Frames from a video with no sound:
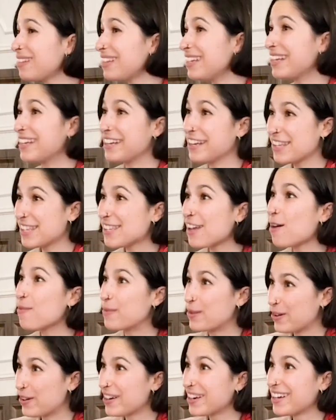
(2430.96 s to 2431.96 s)
in the
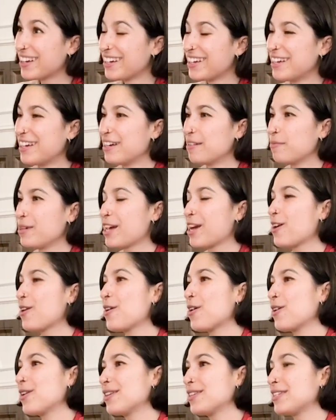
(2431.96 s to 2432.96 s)
summer,
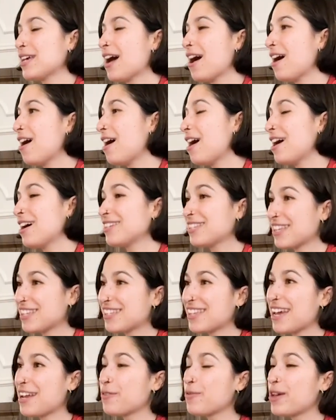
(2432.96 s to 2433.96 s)
because as I
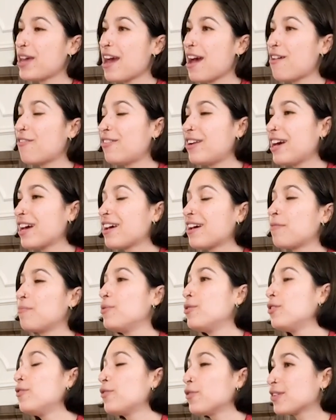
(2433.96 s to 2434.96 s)
said, we have like a
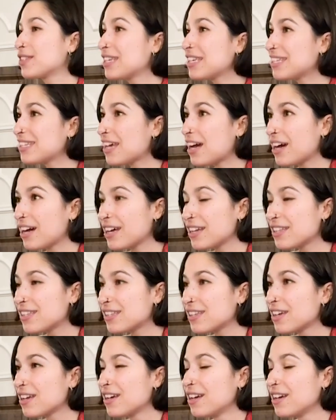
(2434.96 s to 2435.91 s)
beautiful seasides.